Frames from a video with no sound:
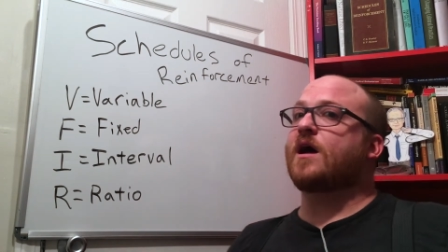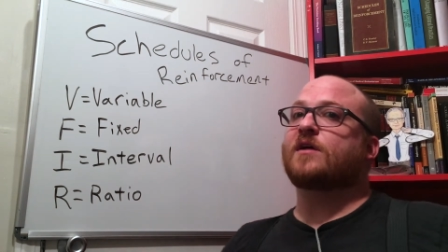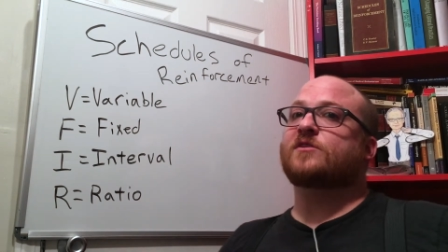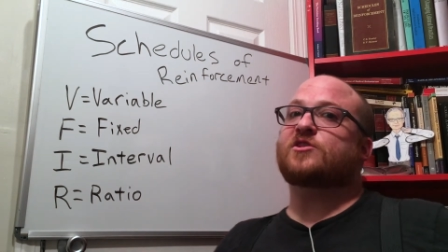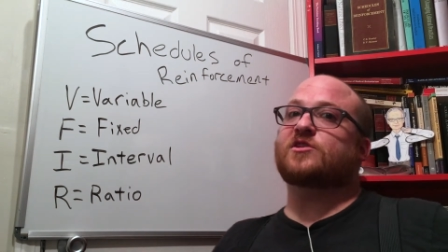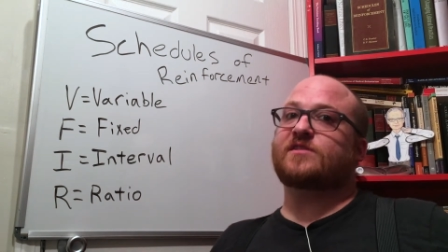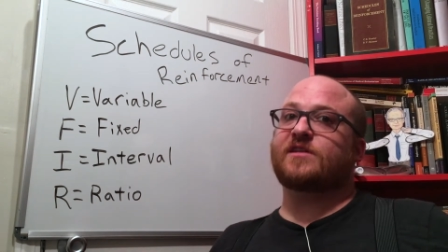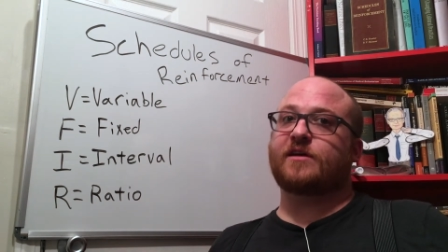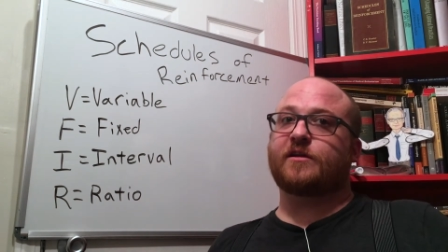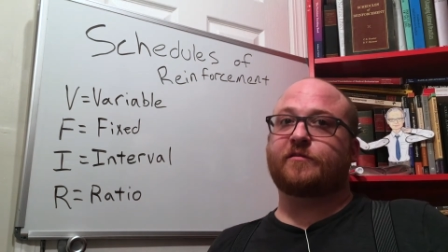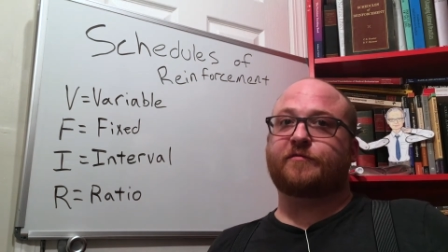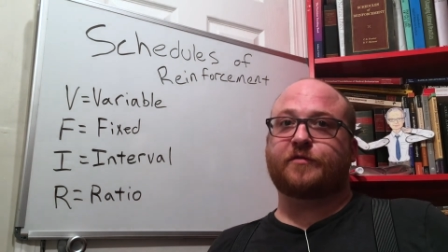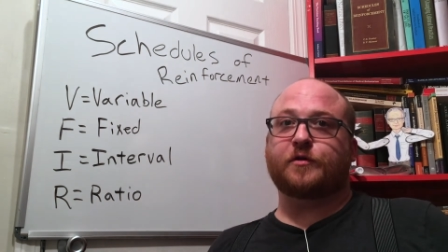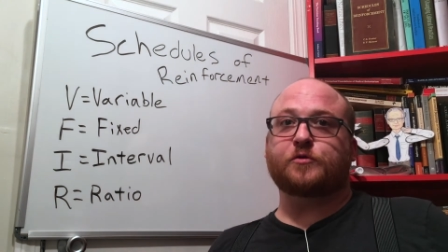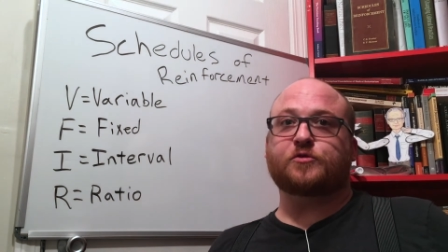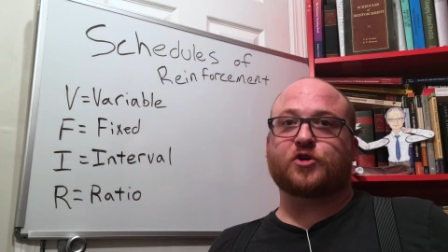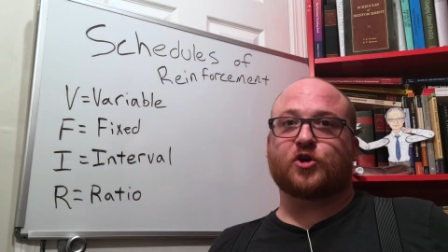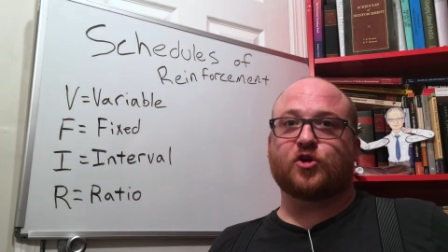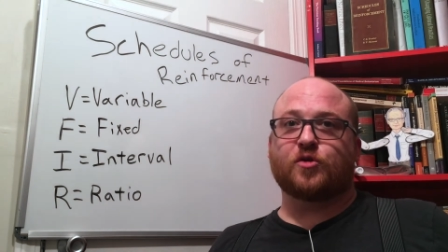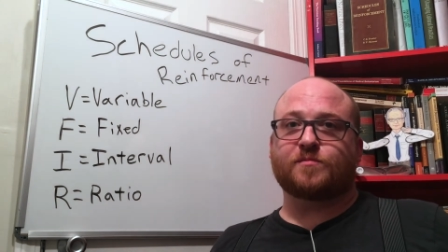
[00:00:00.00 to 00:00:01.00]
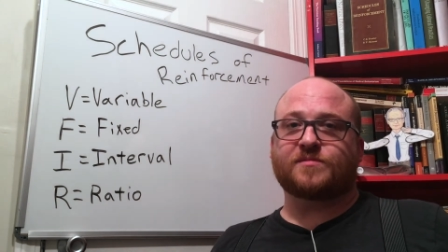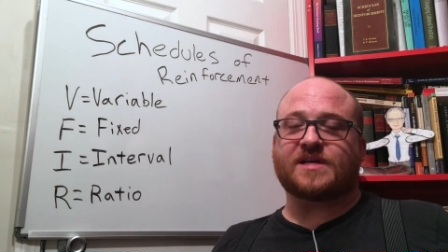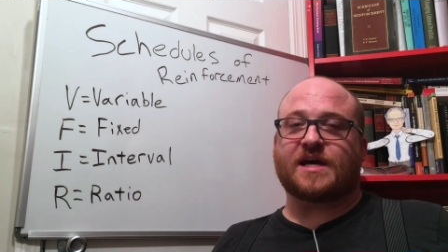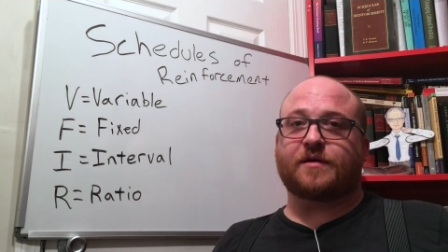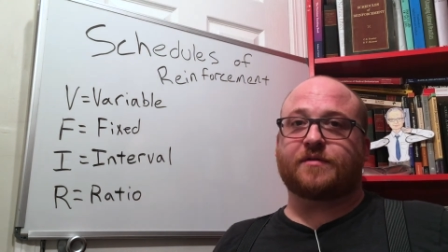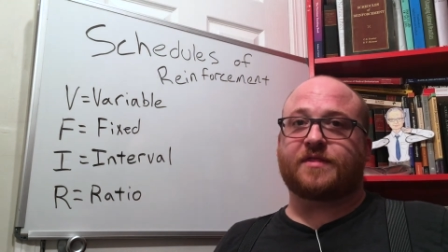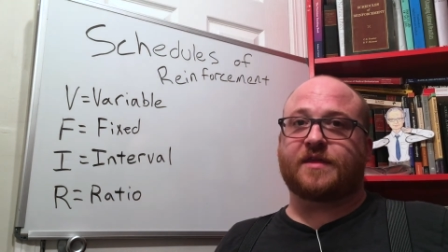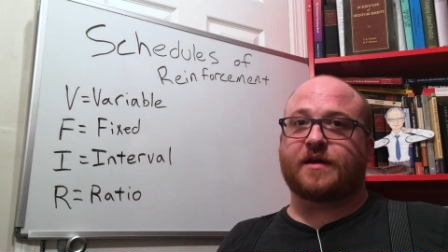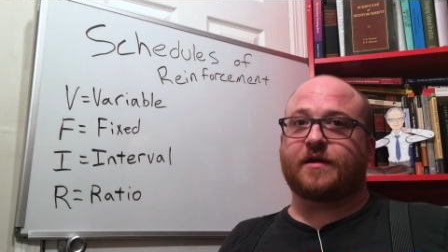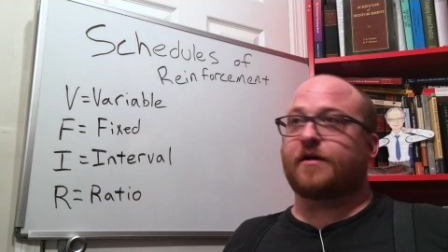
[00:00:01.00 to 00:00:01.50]
Just to get a few terms
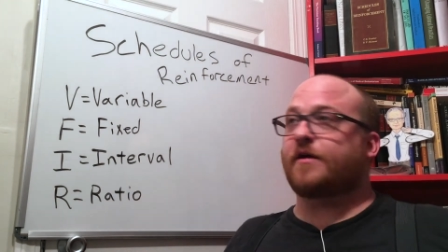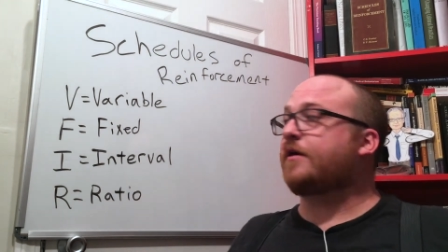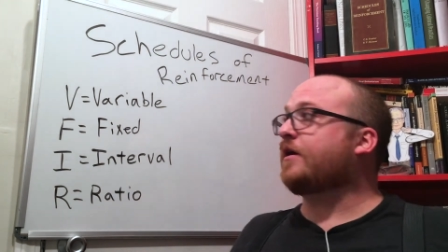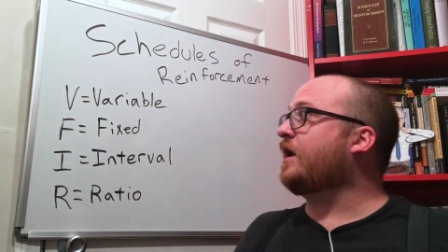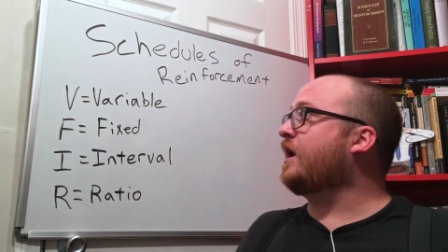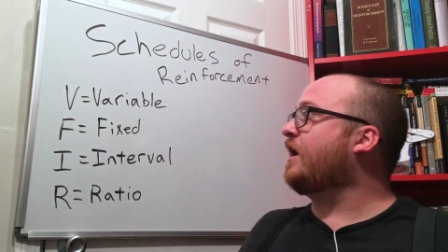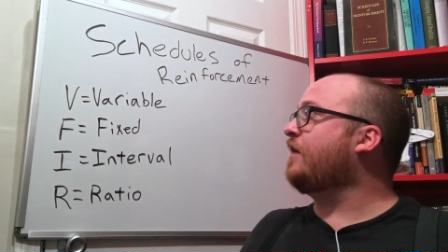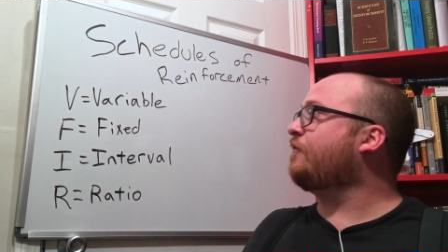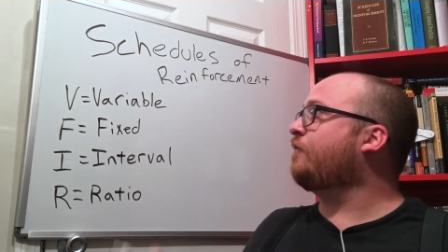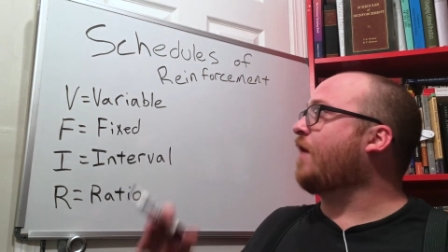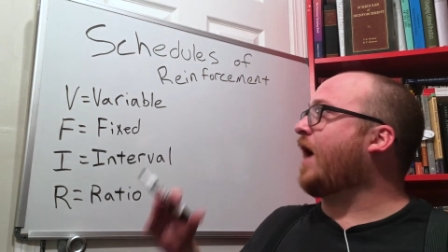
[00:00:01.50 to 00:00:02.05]
out there, if